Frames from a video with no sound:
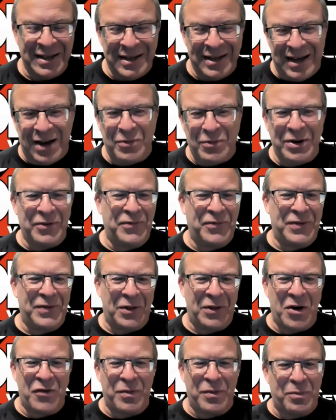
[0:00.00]
I would have
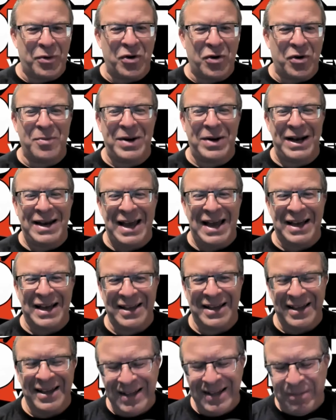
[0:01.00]
fell off and broken my neck.